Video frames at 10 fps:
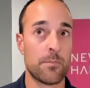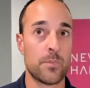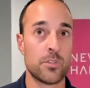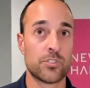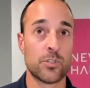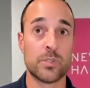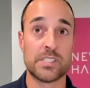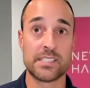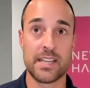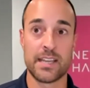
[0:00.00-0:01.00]
So
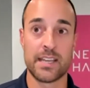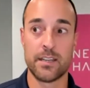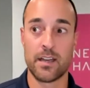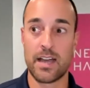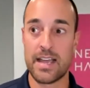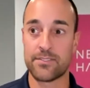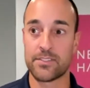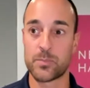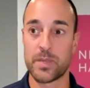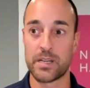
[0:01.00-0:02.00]
instead, I have to
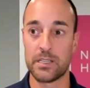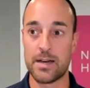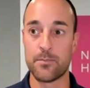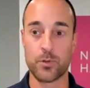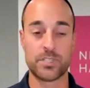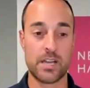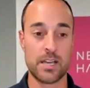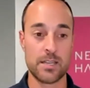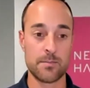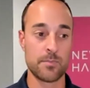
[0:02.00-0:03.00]
spend a lot more
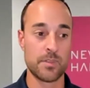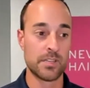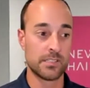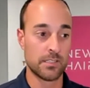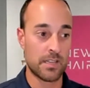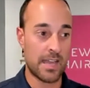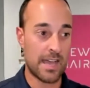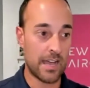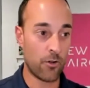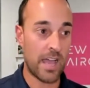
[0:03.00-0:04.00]
time
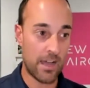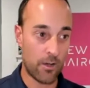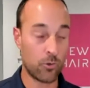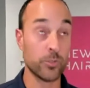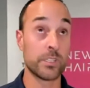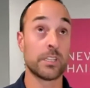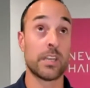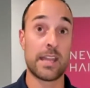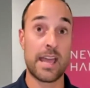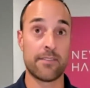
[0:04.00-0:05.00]
holding
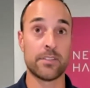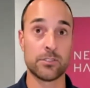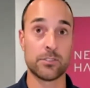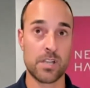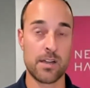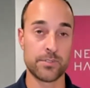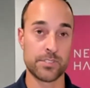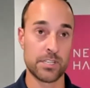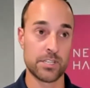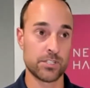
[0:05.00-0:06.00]
and having those
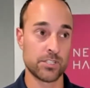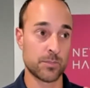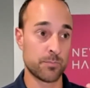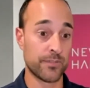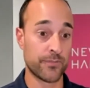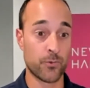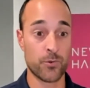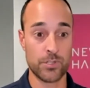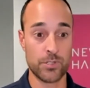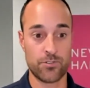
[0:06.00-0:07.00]
conversations
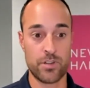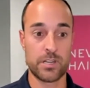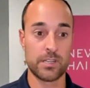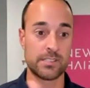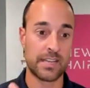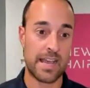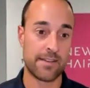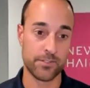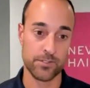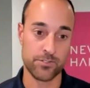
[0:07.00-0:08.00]
before the trainings and
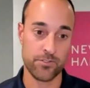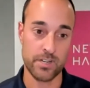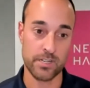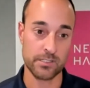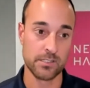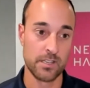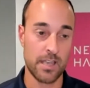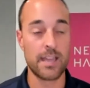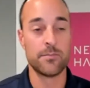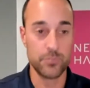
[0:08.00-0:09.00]
after the trainings
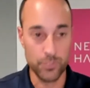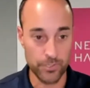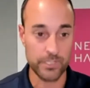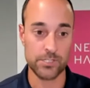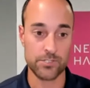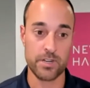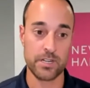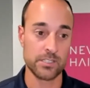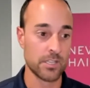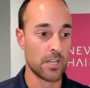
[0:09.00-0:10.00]
and during the
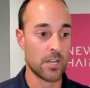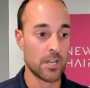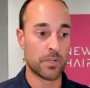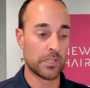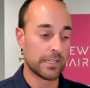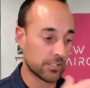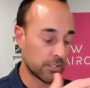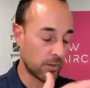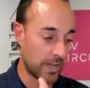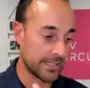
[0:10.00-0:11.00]
trainings. But like,
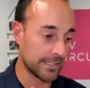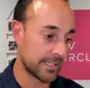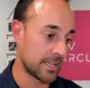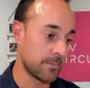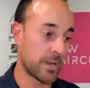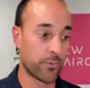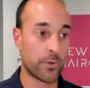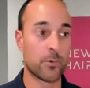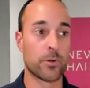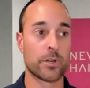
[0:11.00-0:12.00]
so I design my
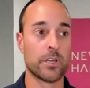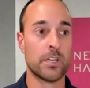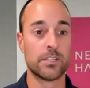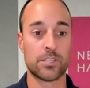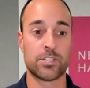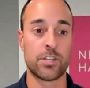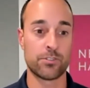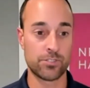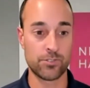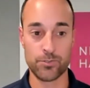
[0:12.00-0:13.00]
pre-work to share
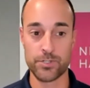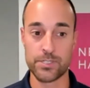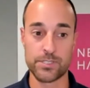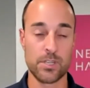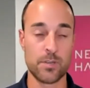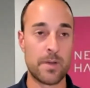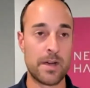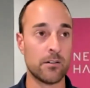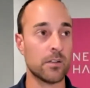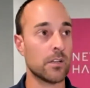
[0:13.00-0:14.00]
stories
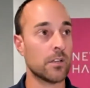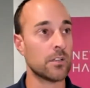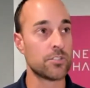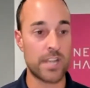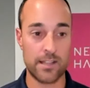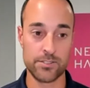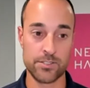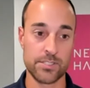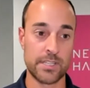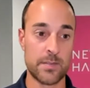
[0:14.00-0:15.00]
about challenges
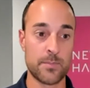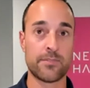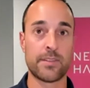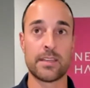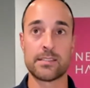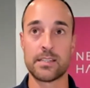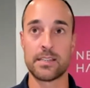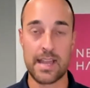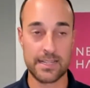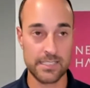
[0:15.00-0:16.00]
that they may face and
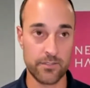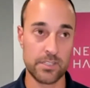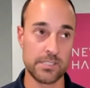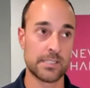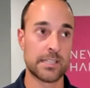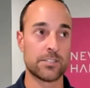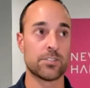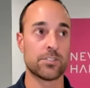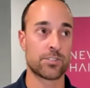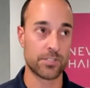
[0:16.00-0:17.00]
activities that they
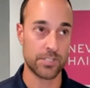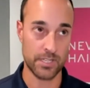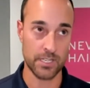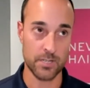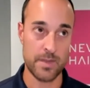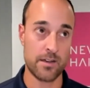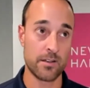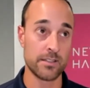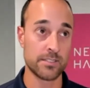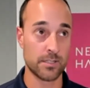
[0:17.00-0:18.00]
should start to think about,
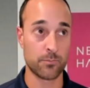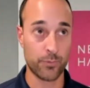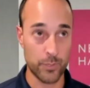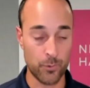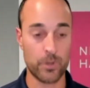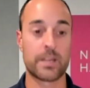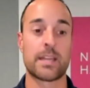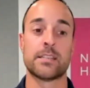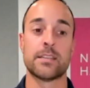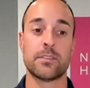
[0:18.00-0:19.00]
and some pre-work
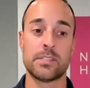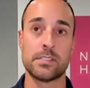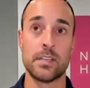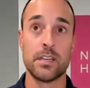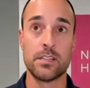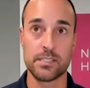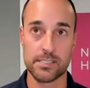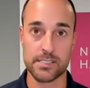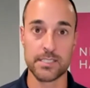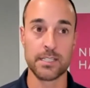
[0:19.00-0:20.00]
activities to
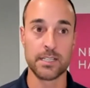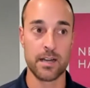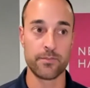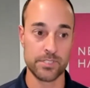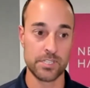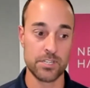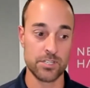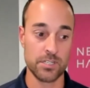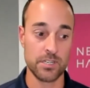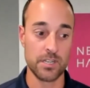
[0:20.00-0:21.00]
seed the
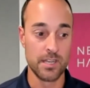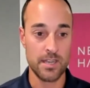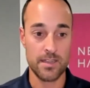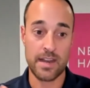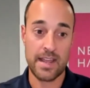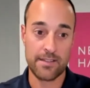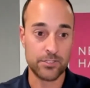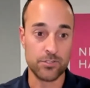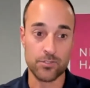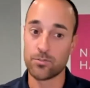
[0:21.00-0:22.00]
conversation. And then I have to
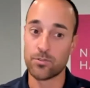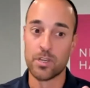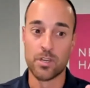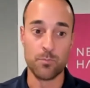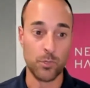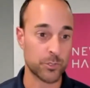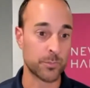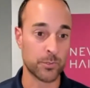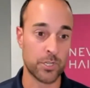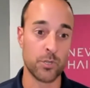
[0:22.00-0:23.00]
do
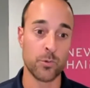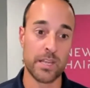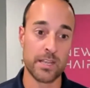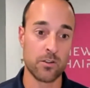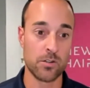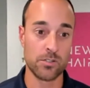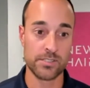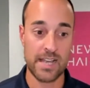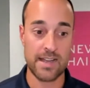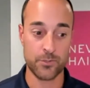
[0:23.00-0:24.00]
multiple Q&A calls
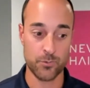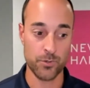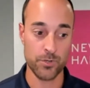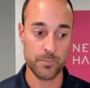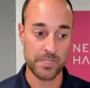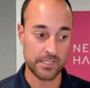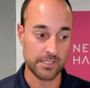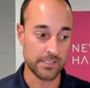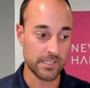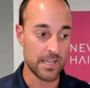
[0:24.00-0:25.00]
afterward
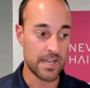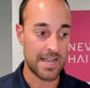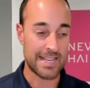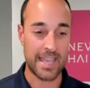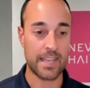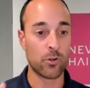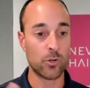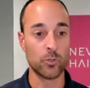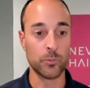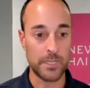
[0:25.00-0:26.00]
because I can't
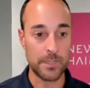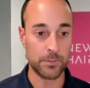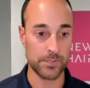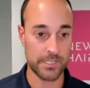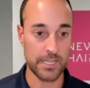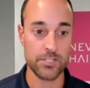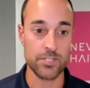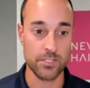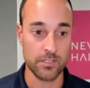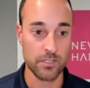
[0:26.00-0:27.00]
hold people's
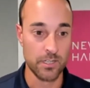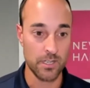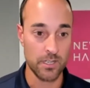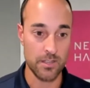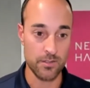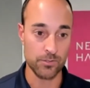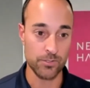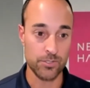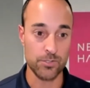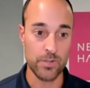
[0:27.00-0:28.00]
attention in
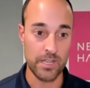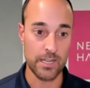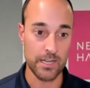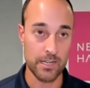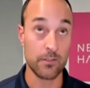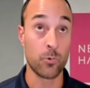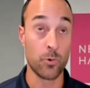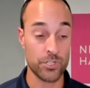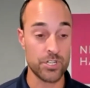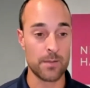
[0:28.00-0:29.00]
those 2-day
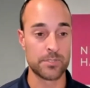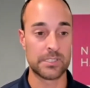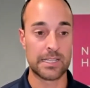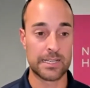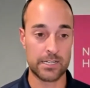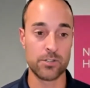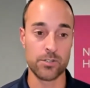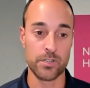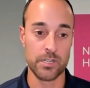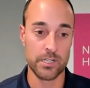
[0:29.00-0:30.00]
workshops like I
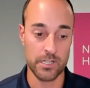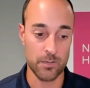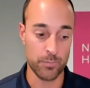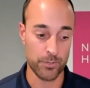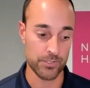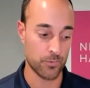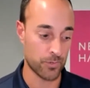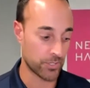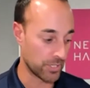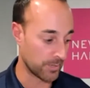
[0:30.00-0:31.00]
could in an in-person
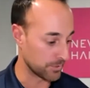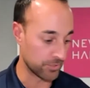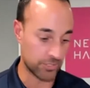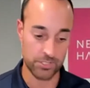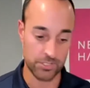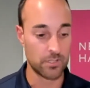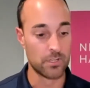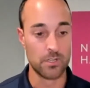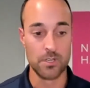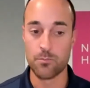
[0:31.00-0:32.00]
workshop. So it's just
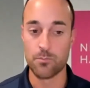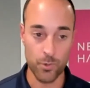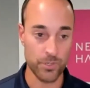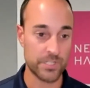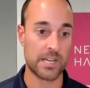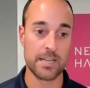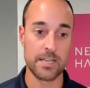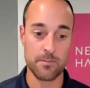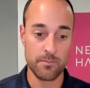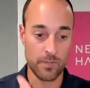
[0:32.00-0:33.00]
more
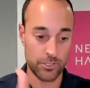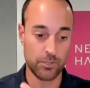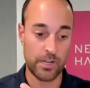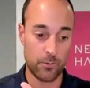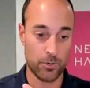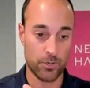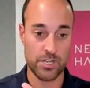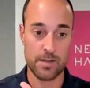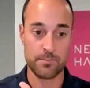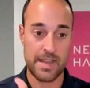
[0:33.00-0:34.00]
time. A 2-day
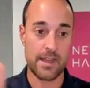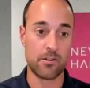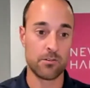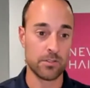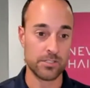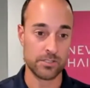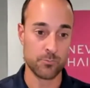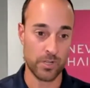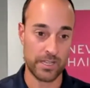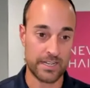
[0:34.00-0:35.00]
workshop now is
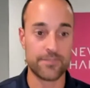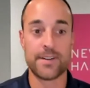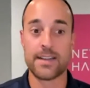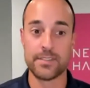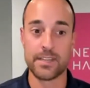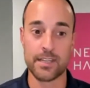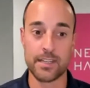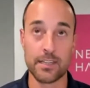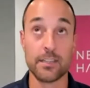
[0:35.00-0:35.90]
more like a 5-day,